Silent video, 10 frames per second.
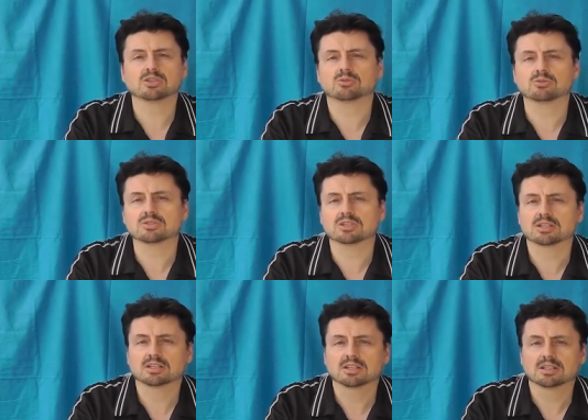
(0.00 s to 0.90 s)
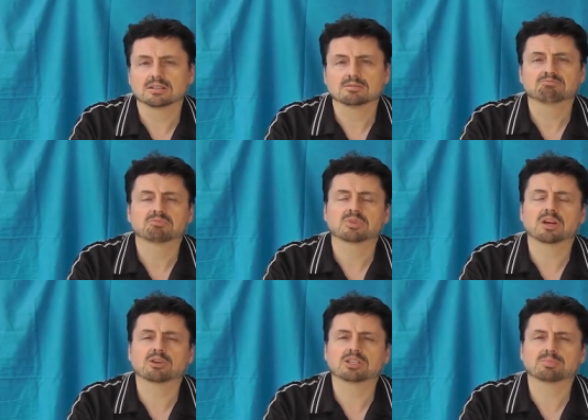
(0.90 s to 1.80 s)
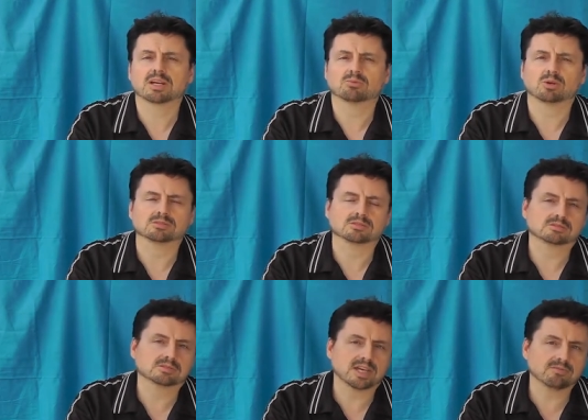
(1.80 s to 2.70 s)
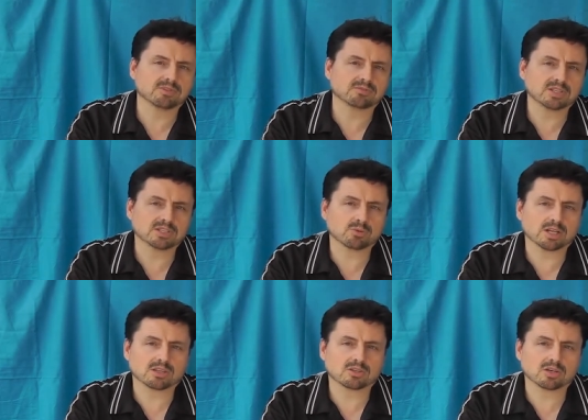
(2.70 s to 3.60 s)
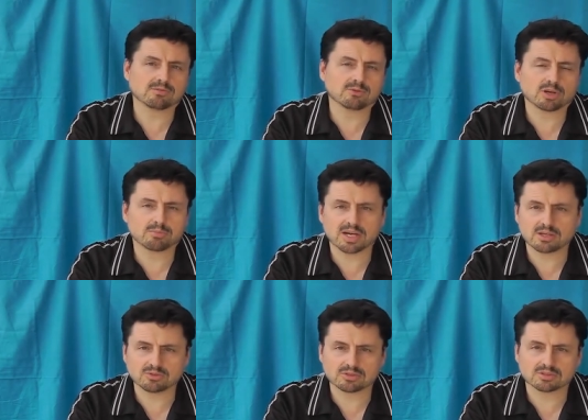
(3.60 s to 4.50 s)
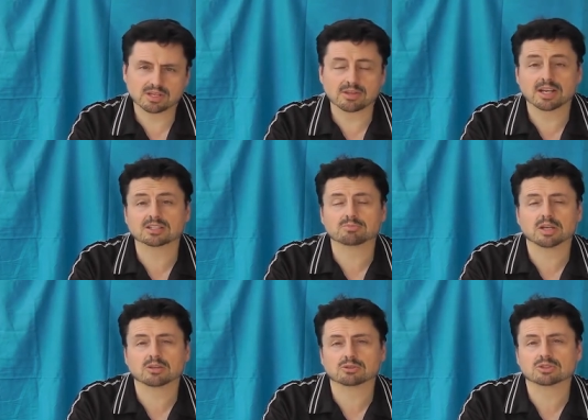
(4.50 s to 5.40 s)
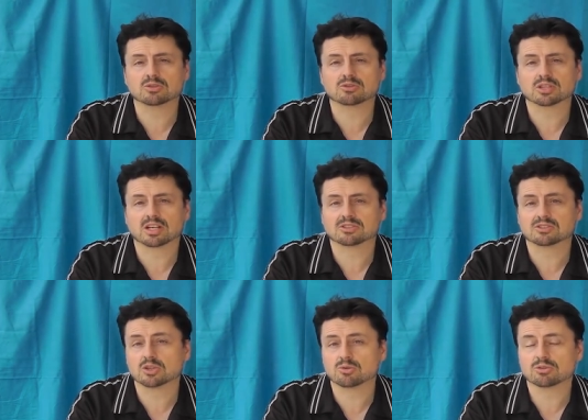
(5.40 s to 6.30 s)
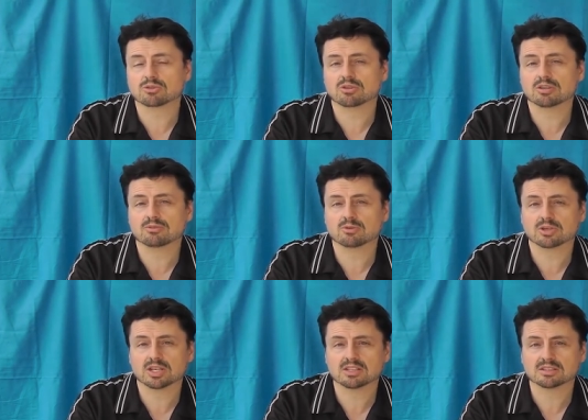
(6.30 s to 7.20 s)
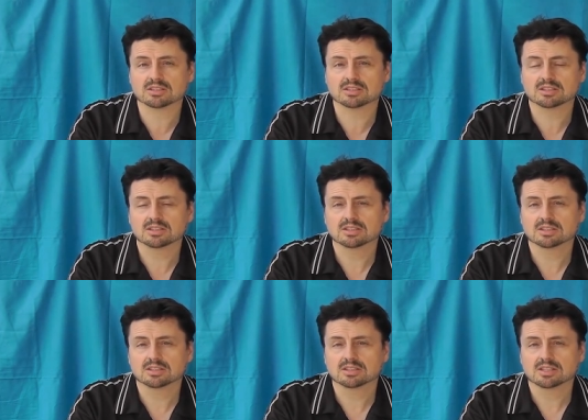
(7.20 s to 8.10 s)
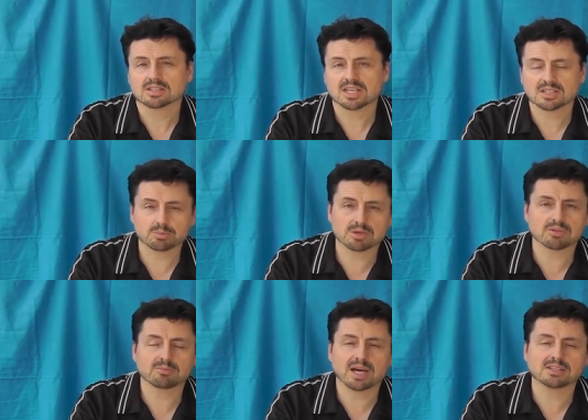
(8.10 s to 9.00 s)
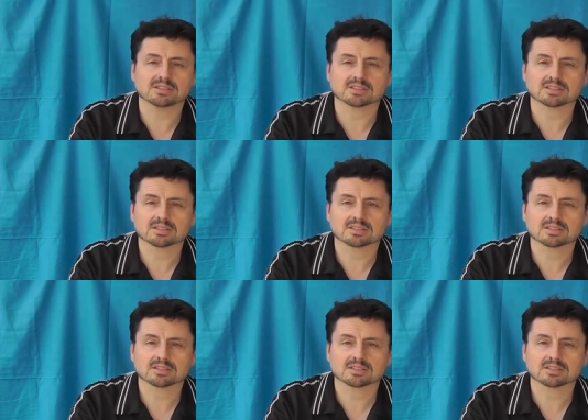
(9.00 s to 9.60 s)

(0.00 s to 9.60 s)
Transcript: shoes, they'll only spend what, 10, 15, 20, 30, 40 pounds, and they'll expect those shoes to last 2, 3, 4 years. Seems a bit of imbalance.